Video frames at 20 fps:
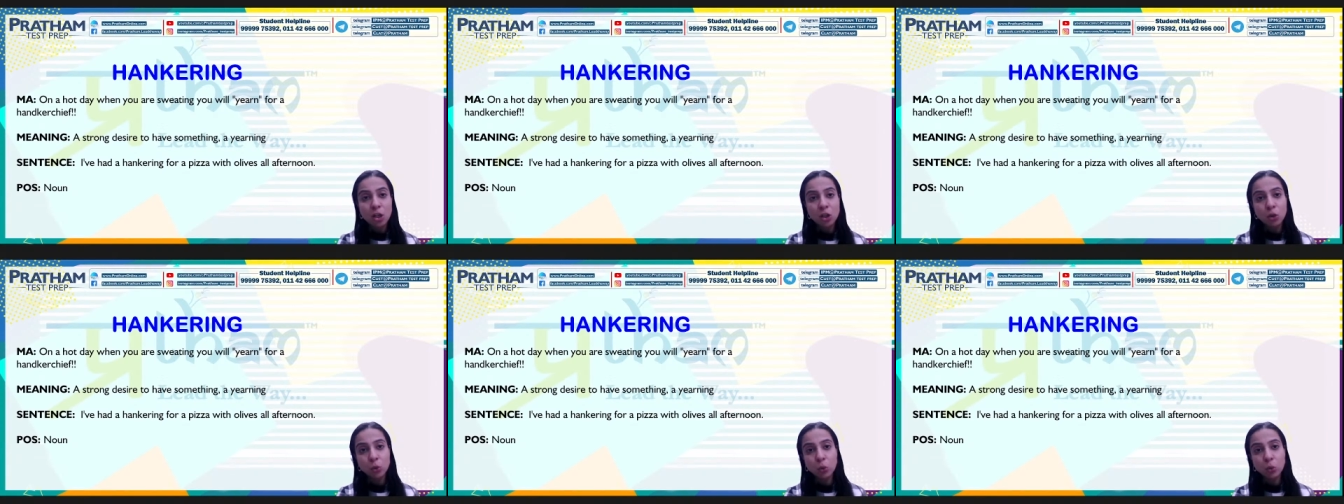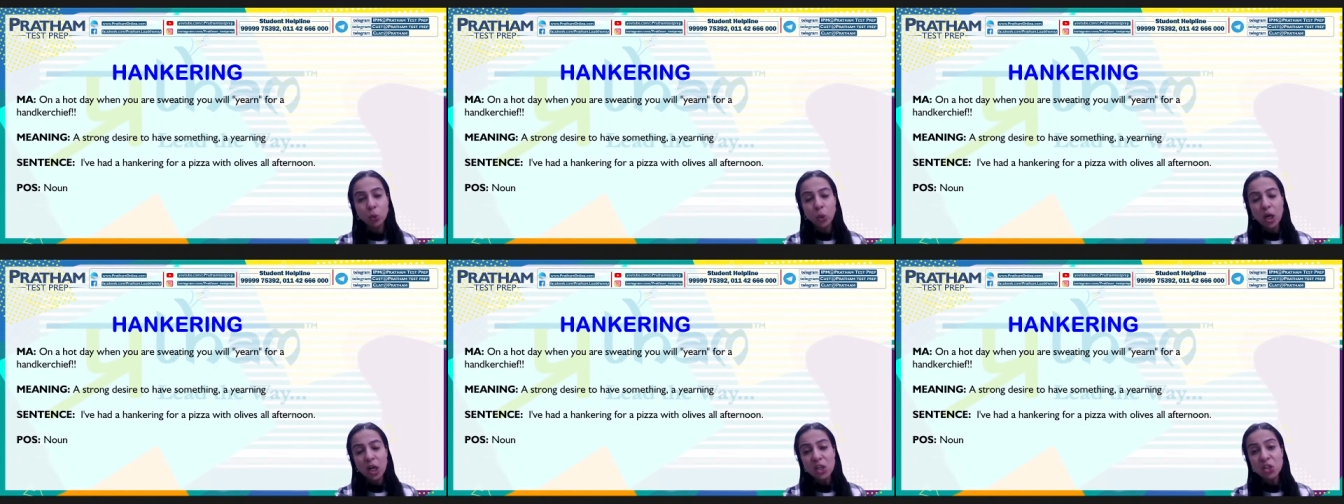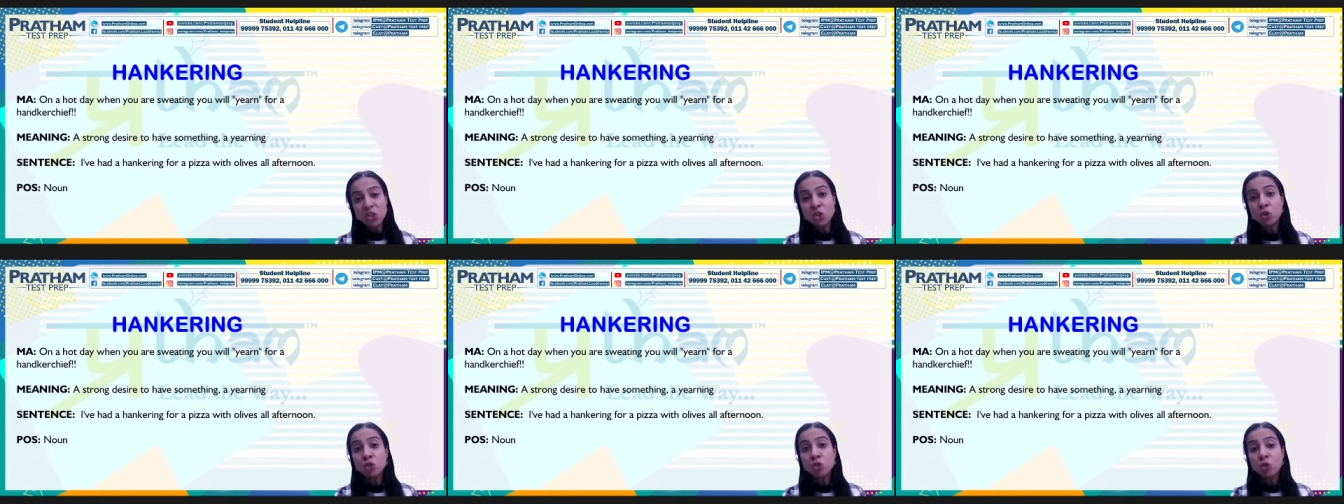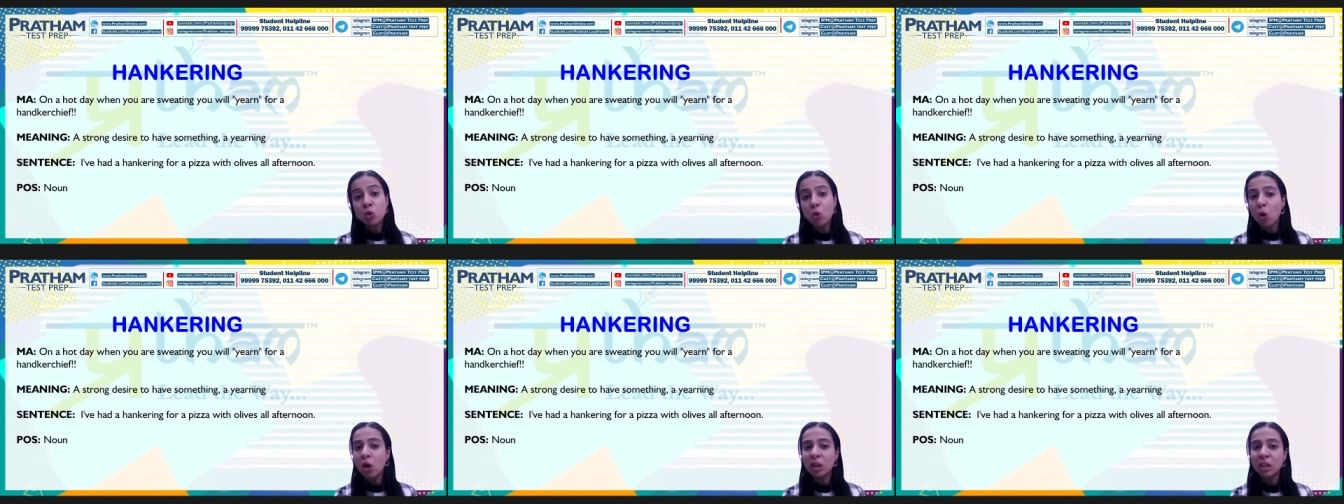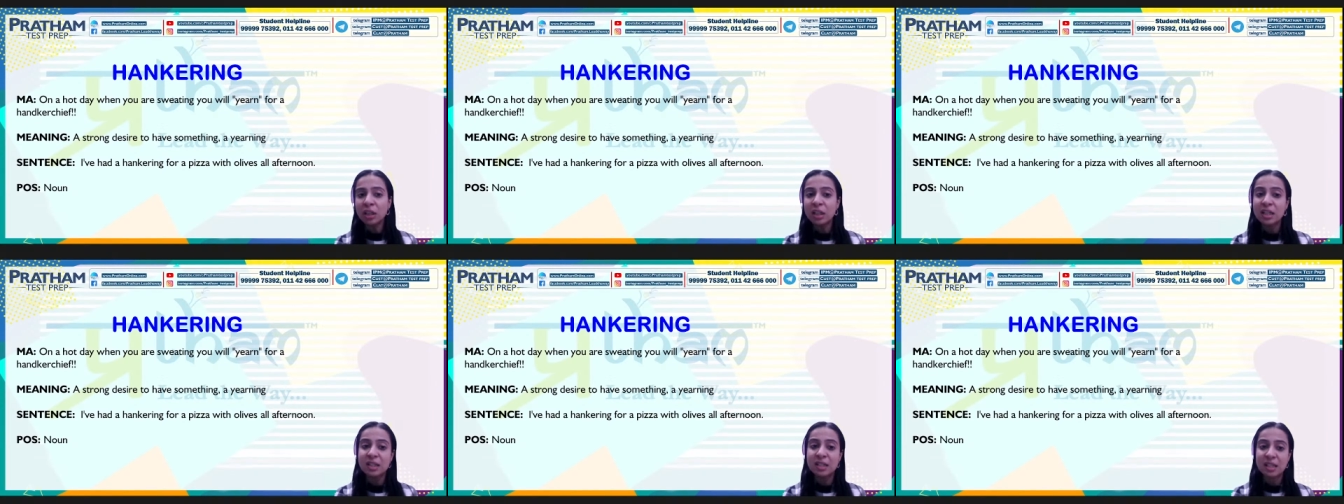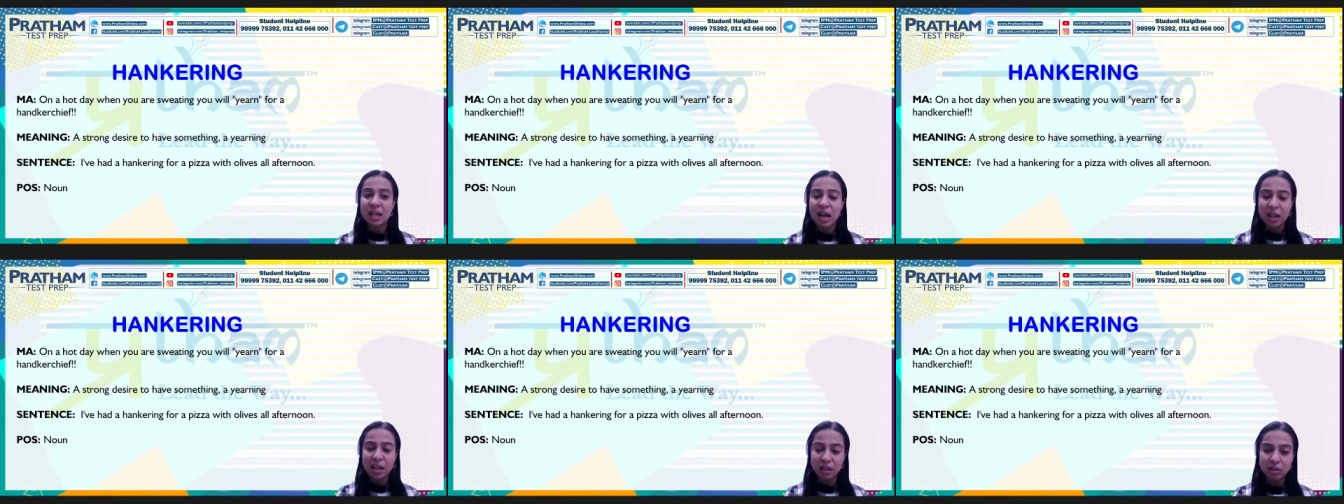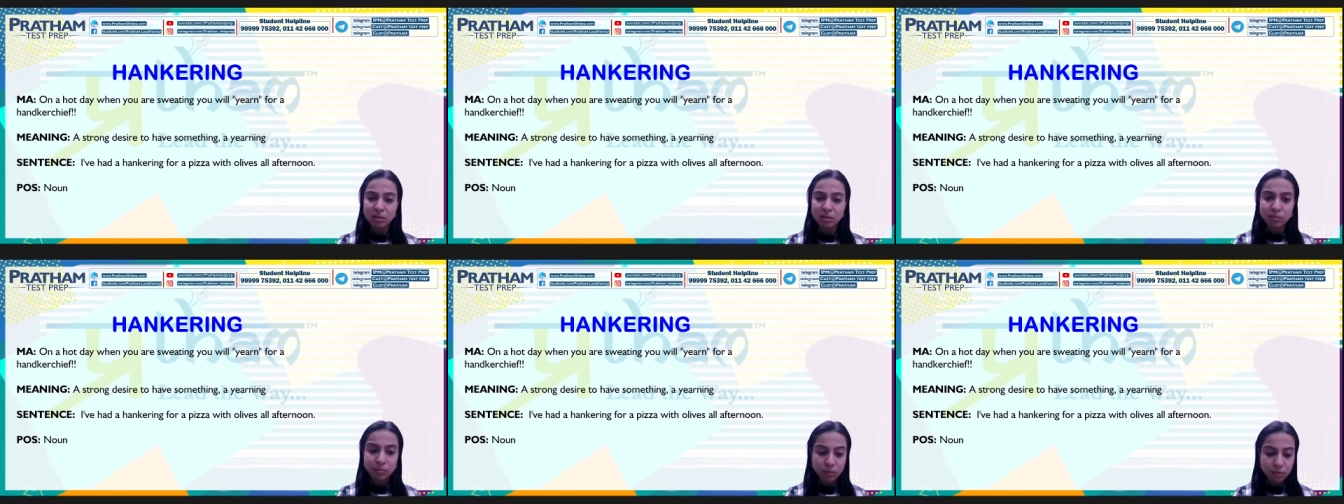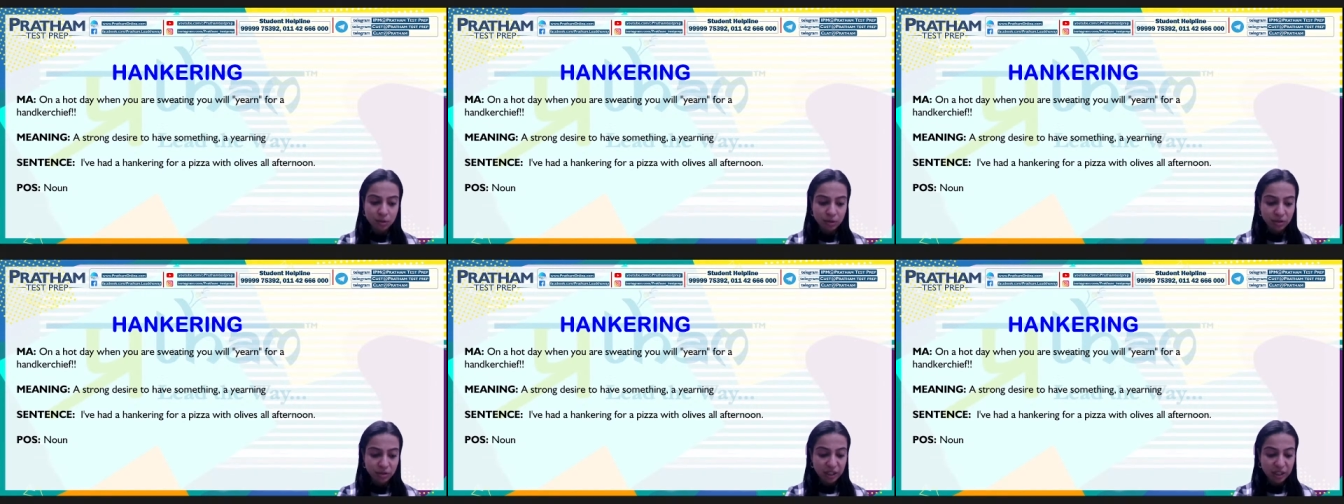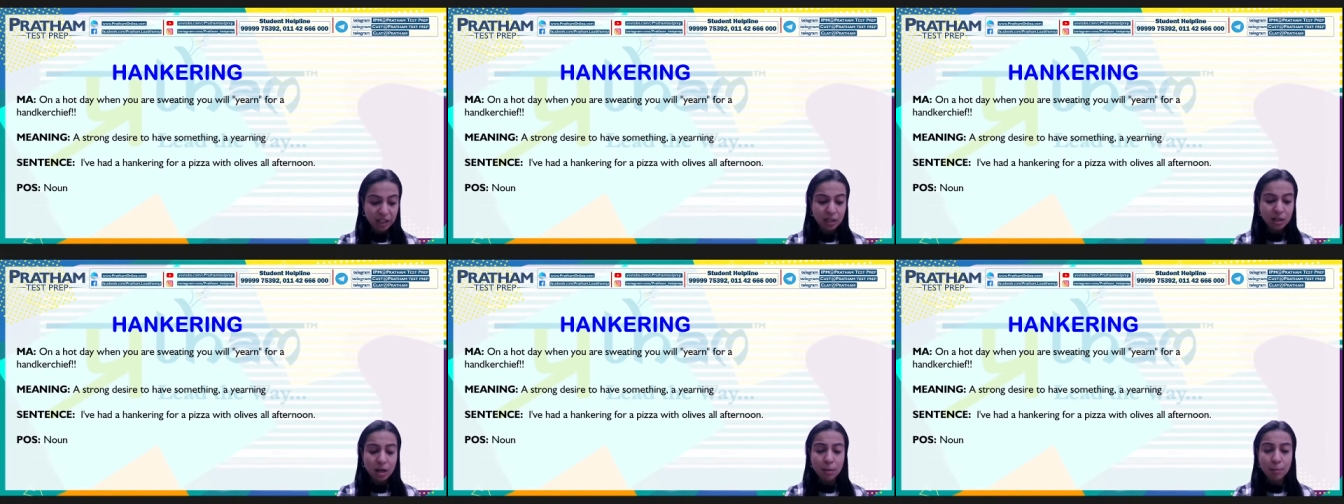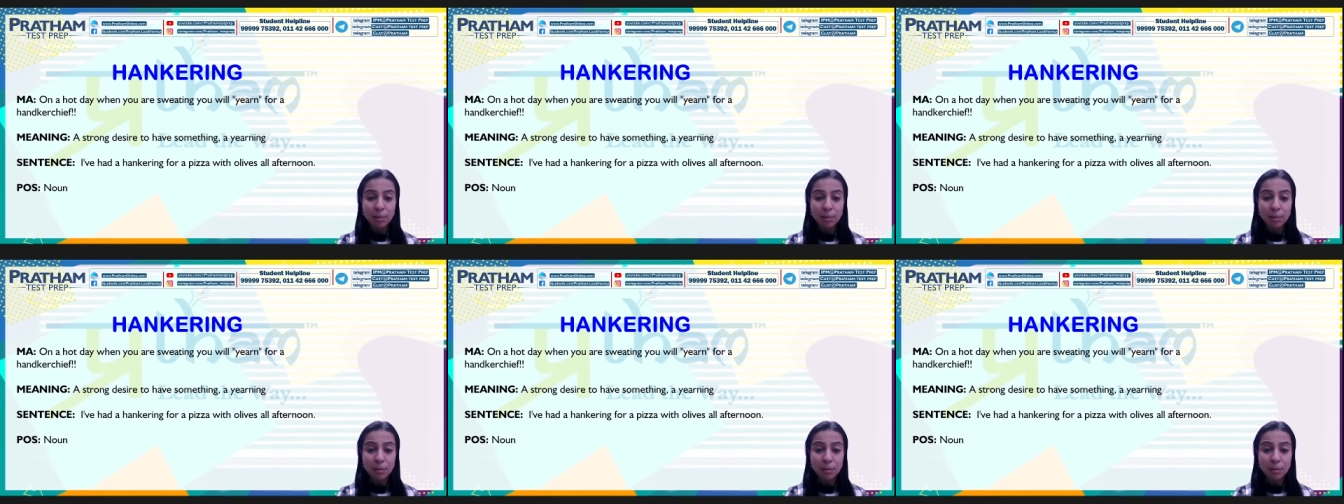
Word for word: to a strong desire, right?